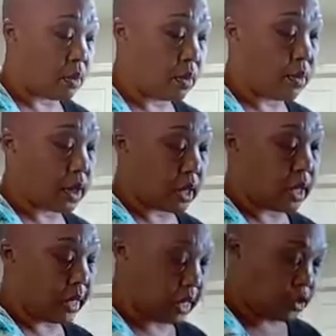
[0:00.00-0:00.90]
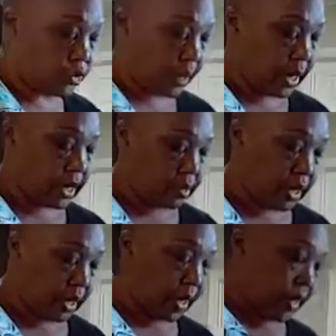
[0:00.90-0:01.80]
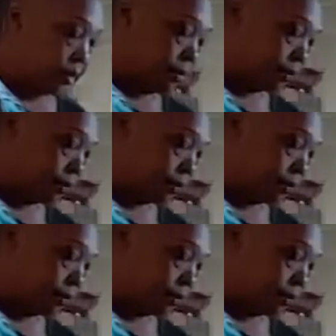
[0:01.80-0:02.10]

We're gonna let it drain, okay?